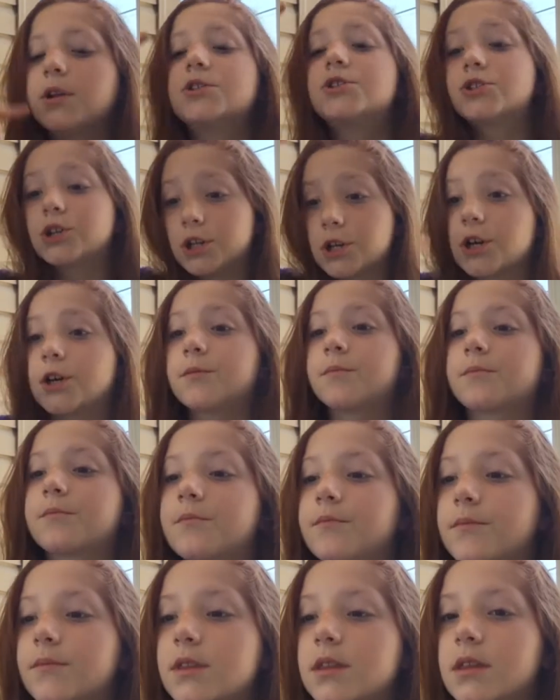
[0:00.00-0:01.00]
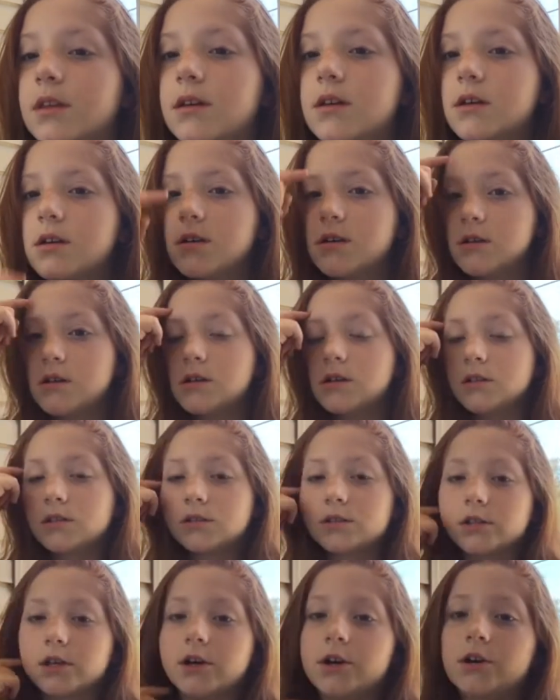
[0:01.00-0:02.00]
sugar.
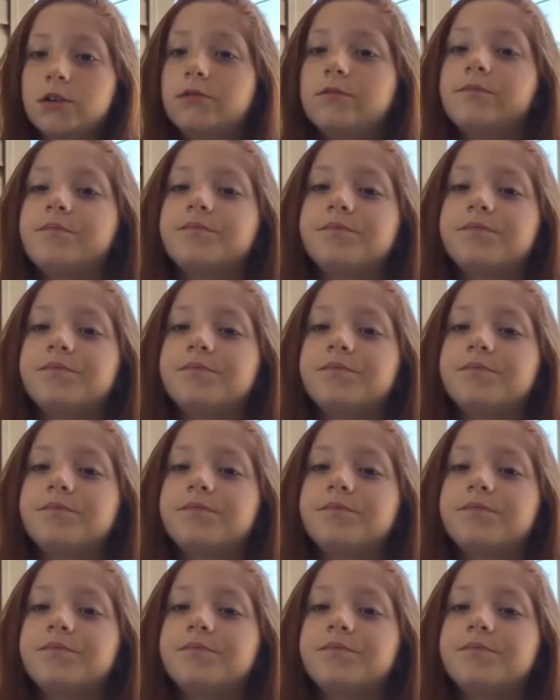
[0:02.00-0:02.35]
So